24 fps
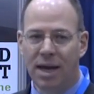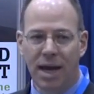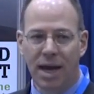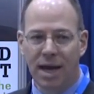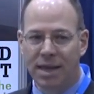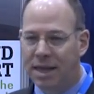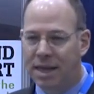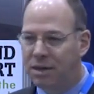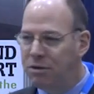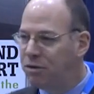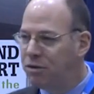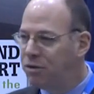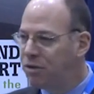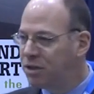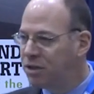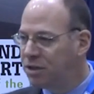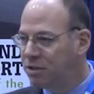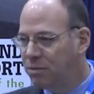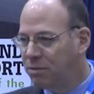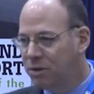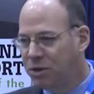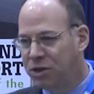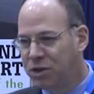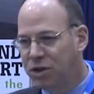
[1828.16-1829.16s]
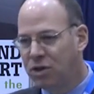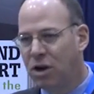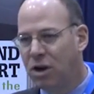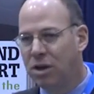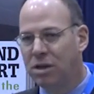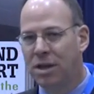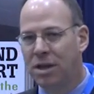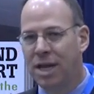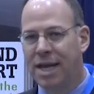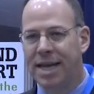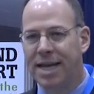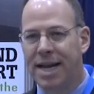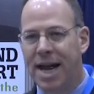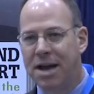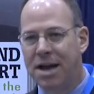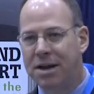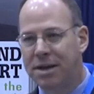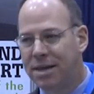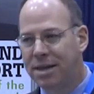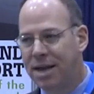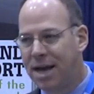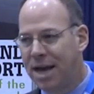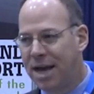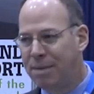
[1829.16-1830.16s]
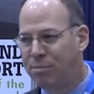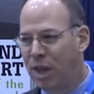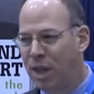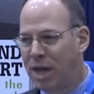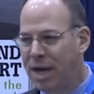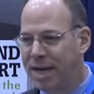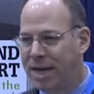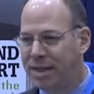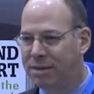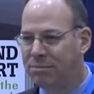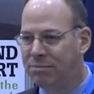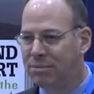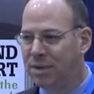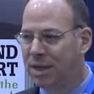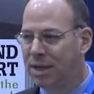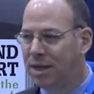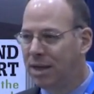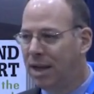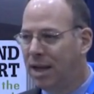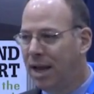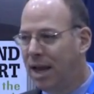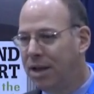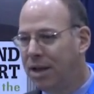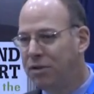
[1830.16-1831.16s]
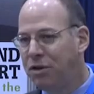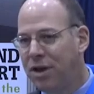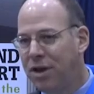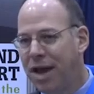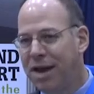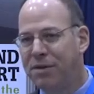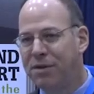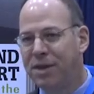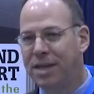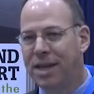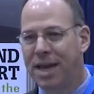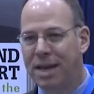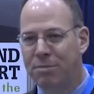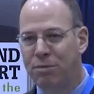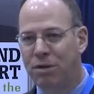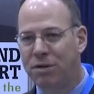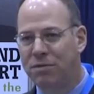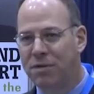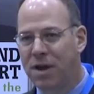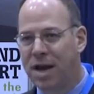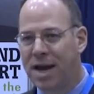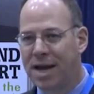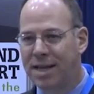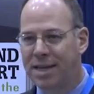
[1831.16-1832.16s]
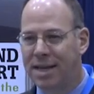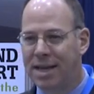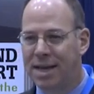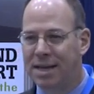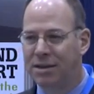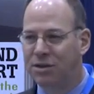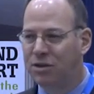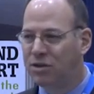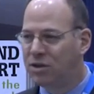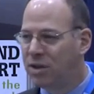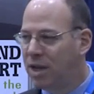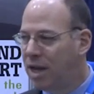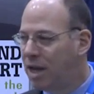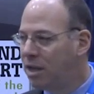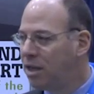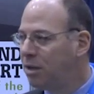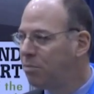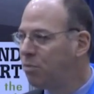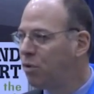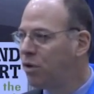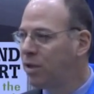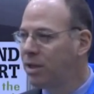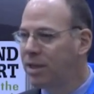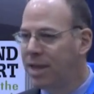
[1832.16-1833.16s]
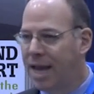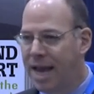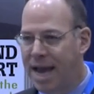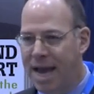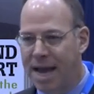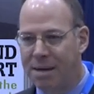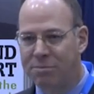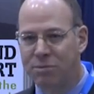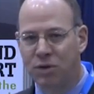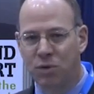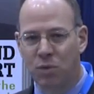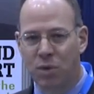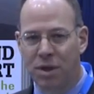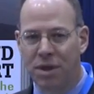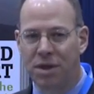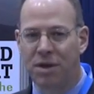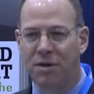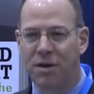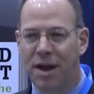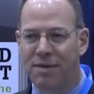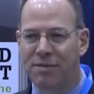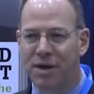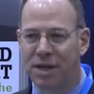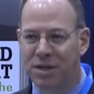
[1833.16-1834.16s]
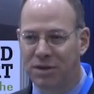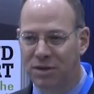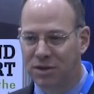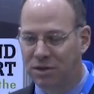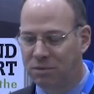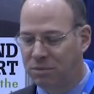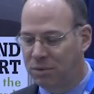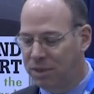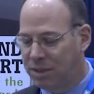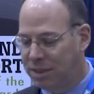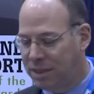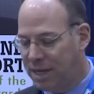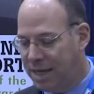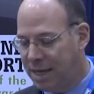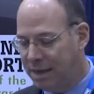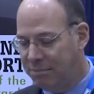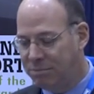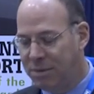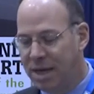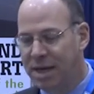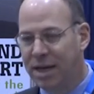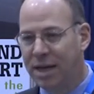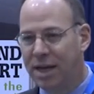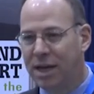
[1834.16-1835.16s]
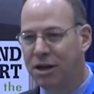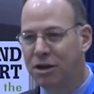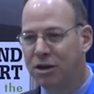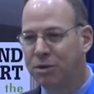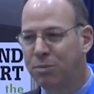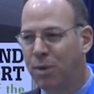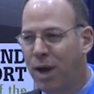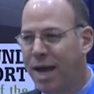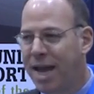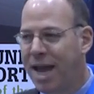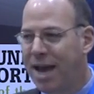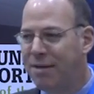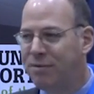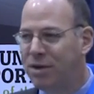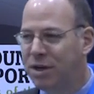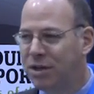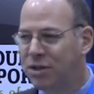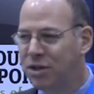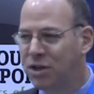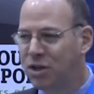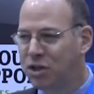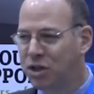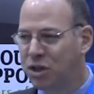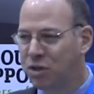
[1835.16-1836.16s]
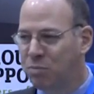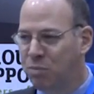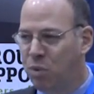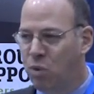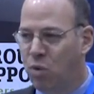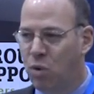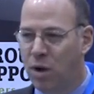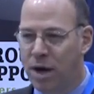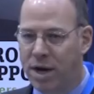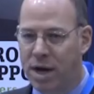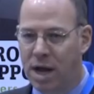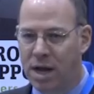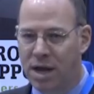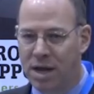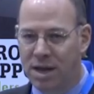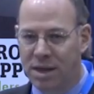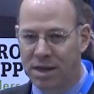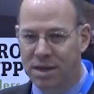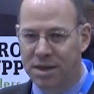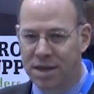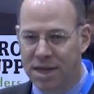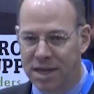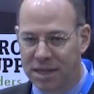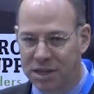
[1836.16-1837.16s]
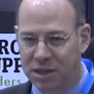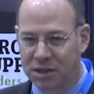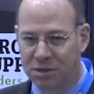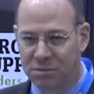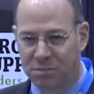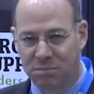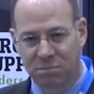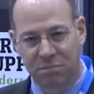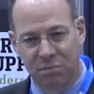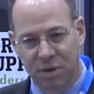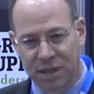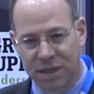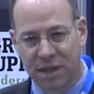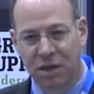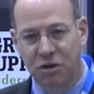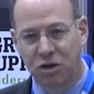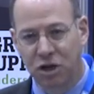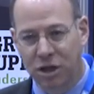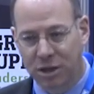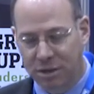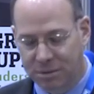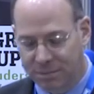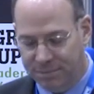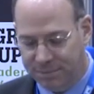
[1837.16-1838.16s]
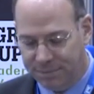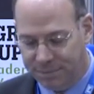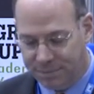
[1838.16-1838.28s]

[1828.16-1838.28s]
And then you start laying out a timeline, and you have a table of contents, and you put tabs with your evidence. And you say, here's my evidence to support this position.